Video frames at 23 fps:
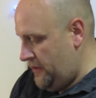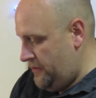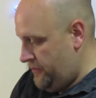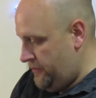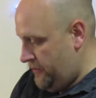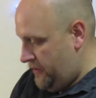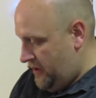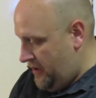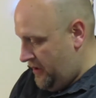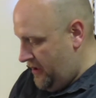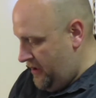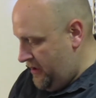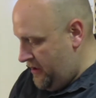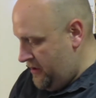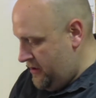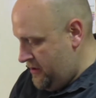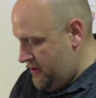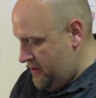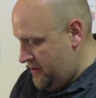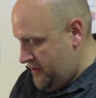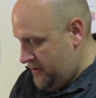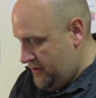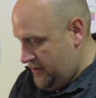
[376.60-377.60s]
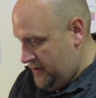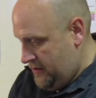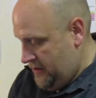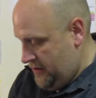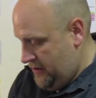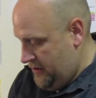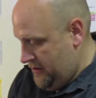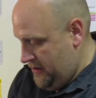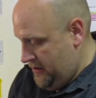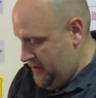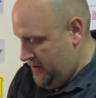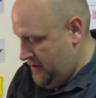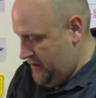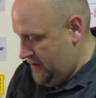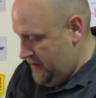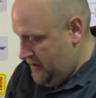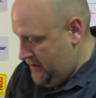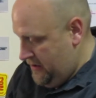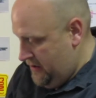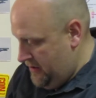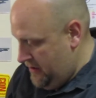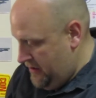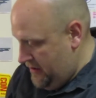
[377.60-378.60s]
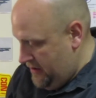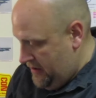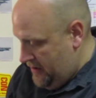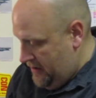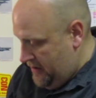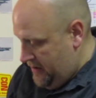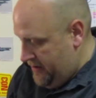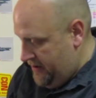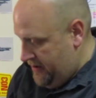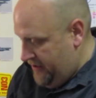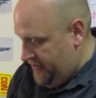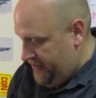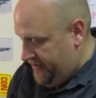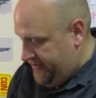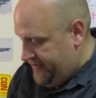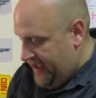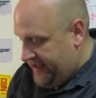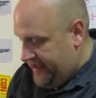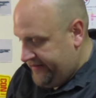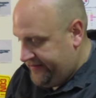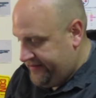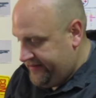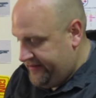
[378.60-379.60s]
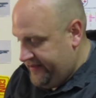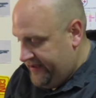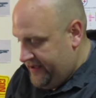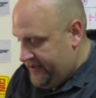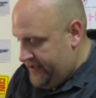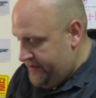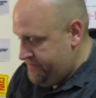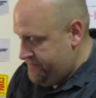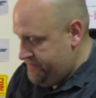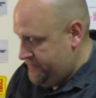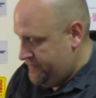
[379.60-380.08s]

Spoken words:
Okay. And now that that's done,